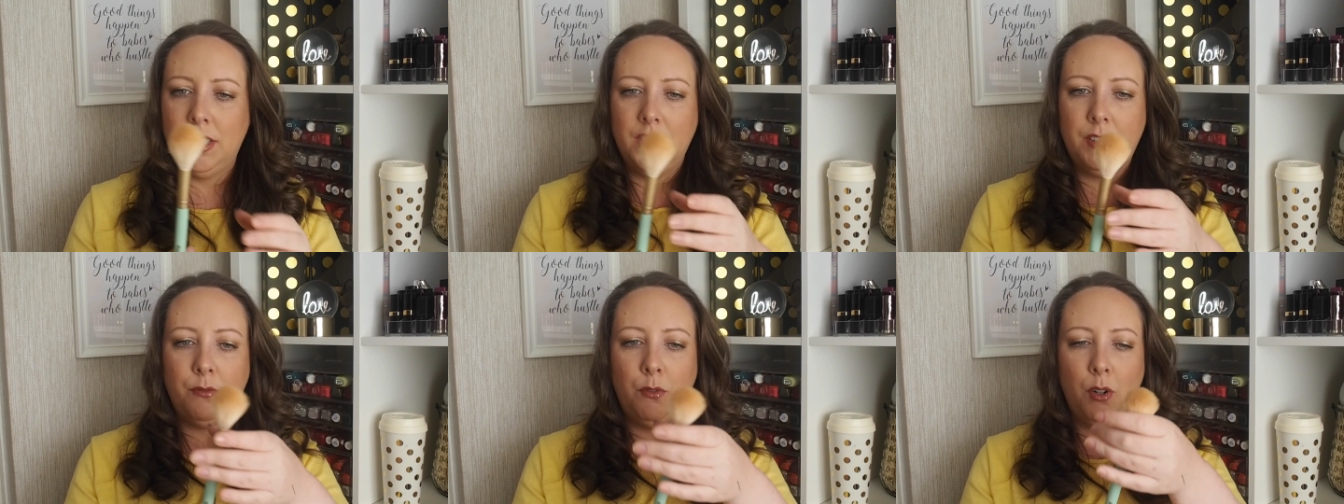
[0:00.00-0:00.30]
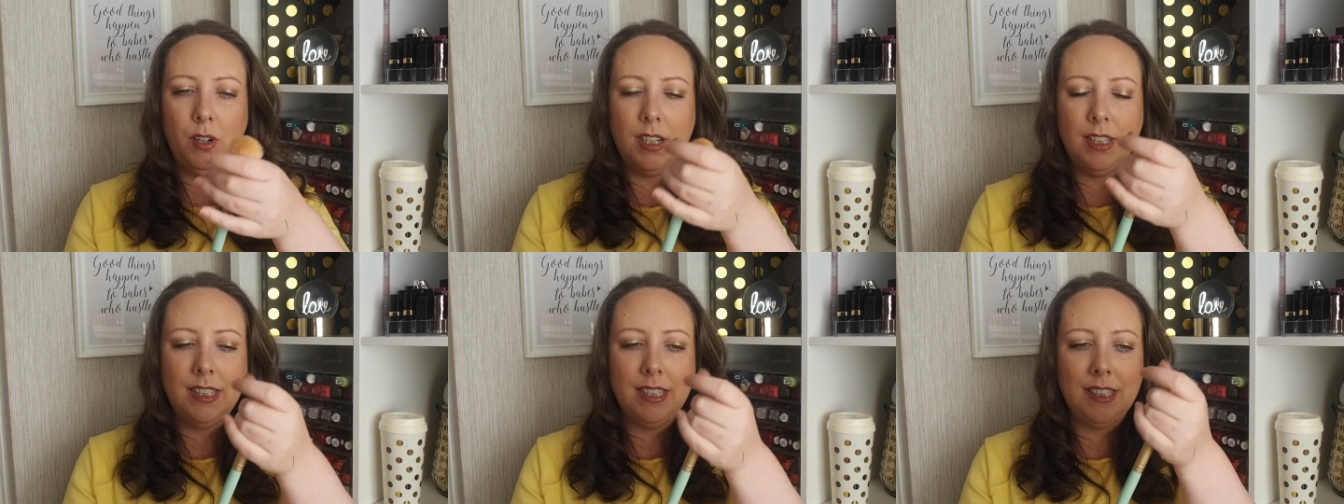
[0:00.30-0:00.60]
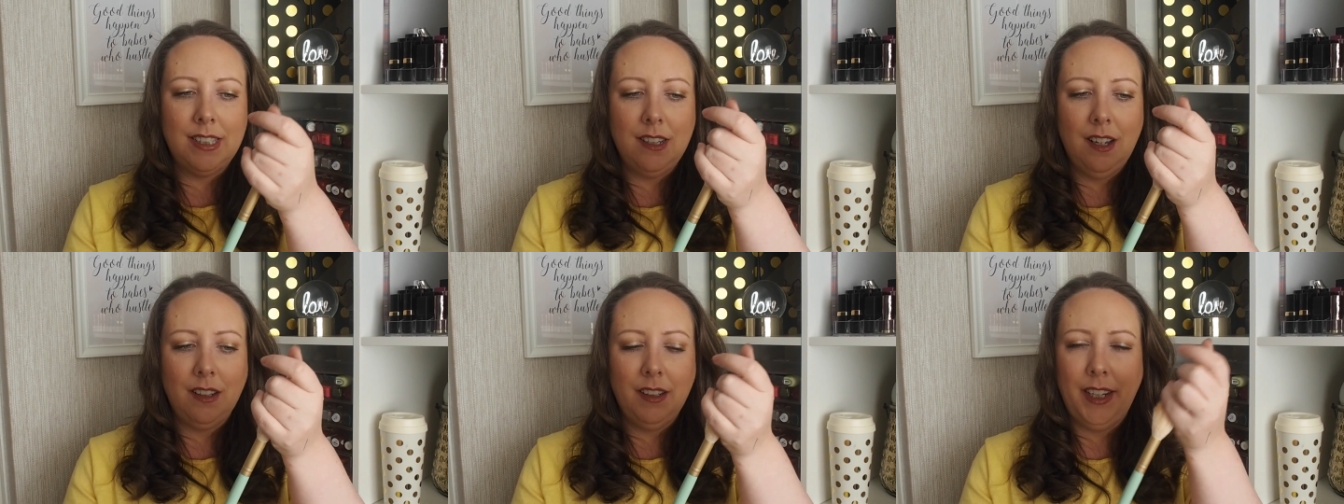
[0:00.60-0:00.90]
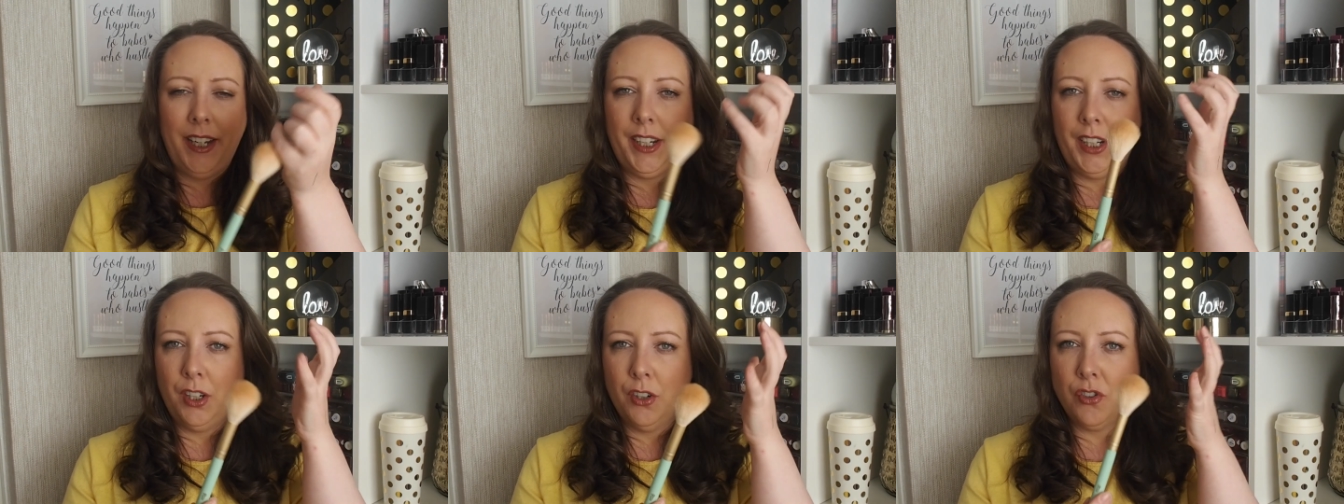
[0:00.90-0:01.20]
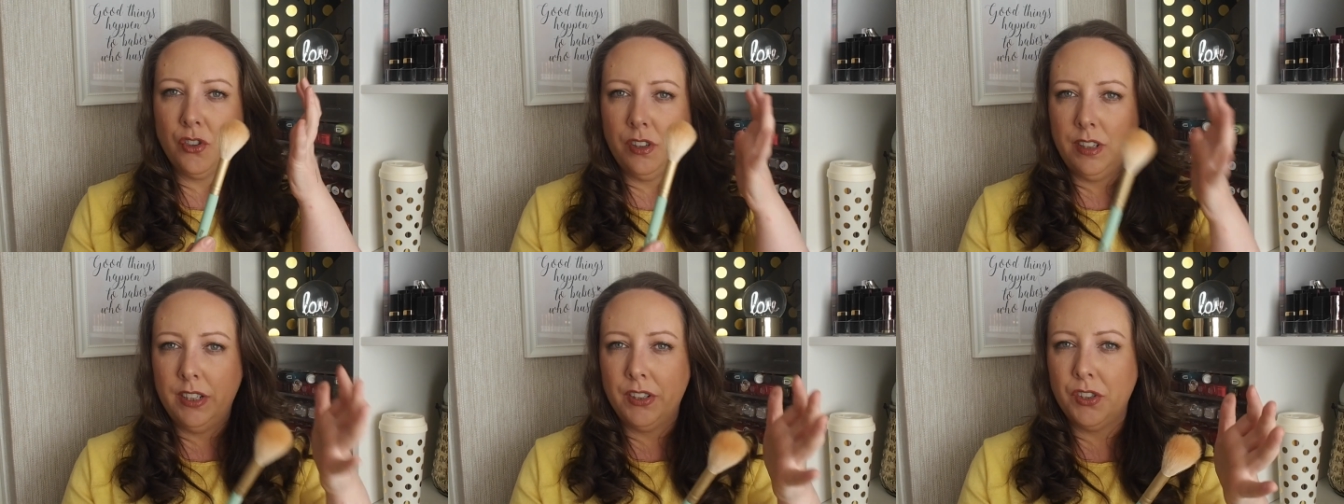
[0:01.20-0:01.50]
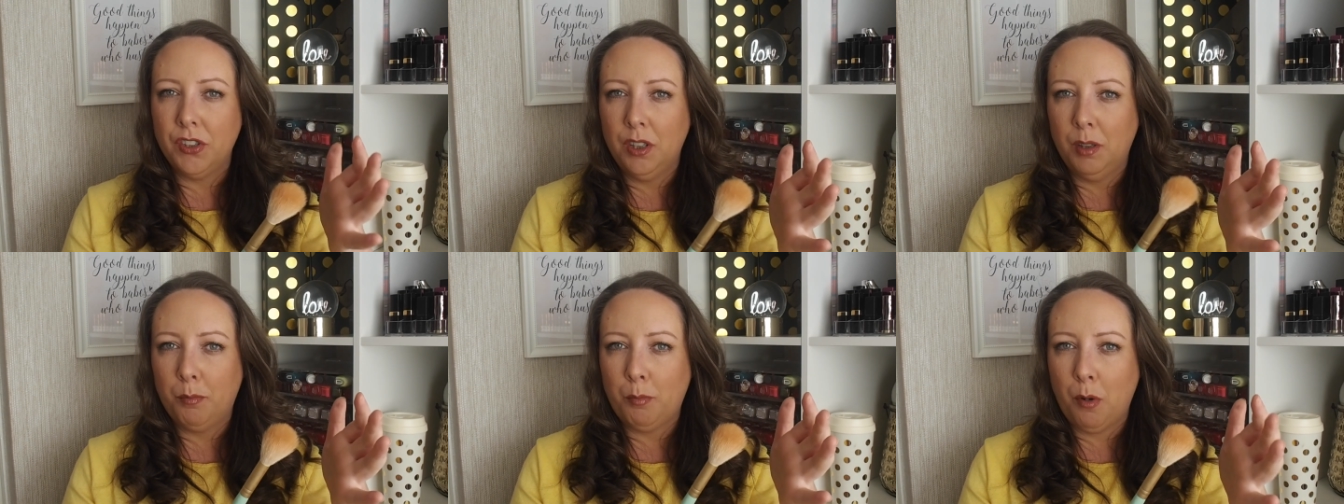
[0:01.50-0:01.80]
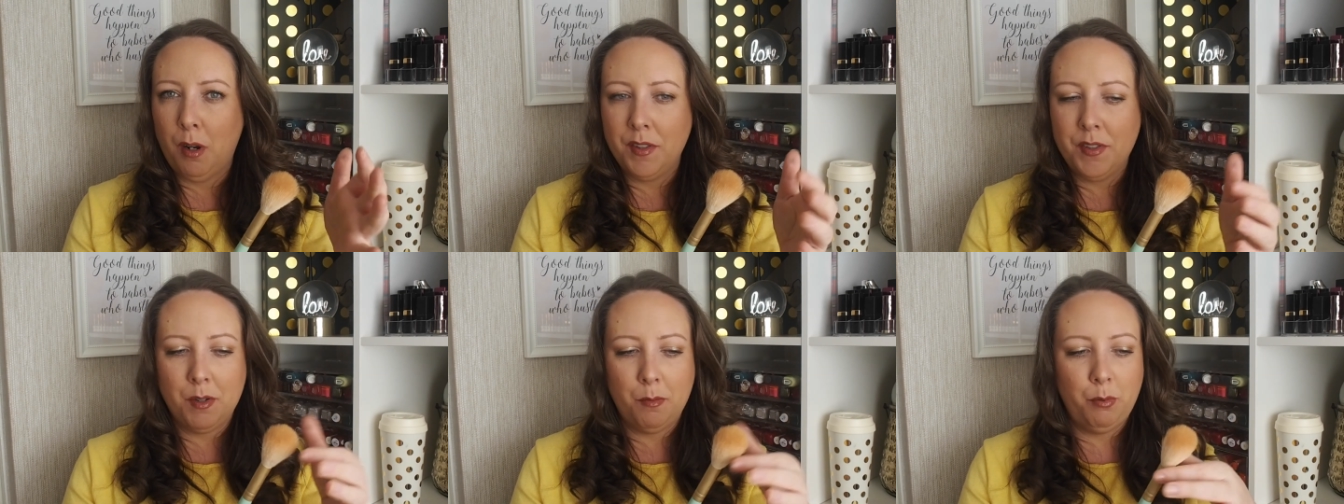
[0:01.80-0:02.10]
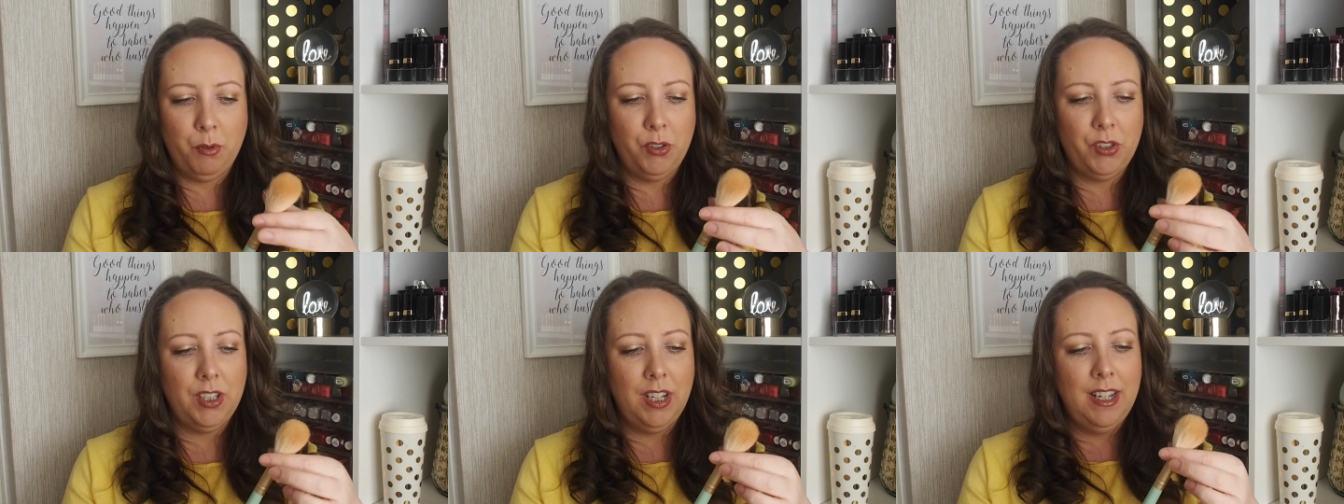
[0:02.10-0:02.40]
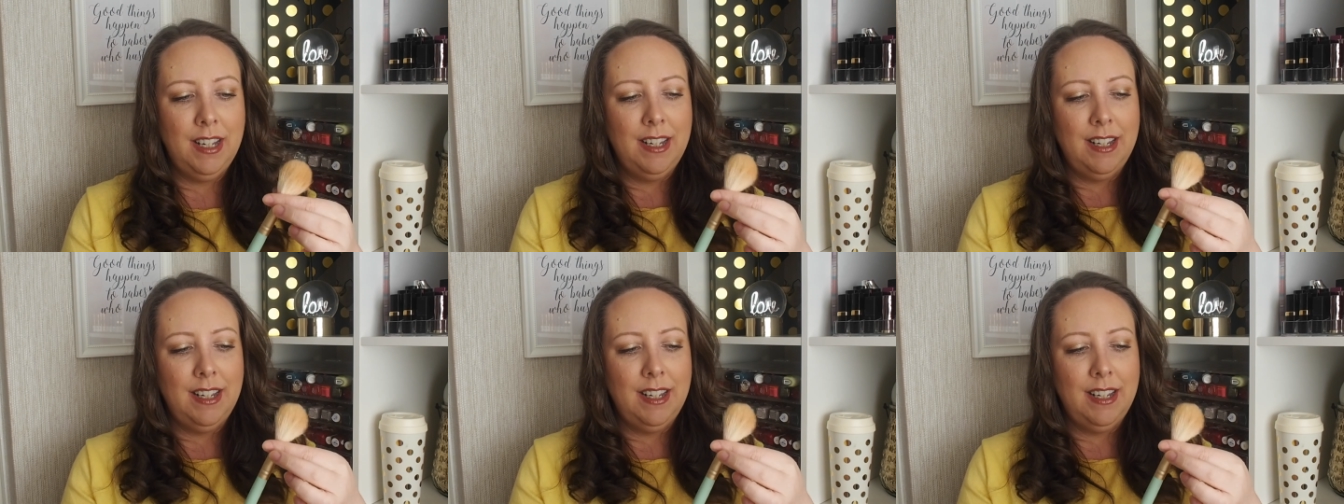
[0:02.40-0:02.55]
this for? Because it's not like your traditional bronzer brush.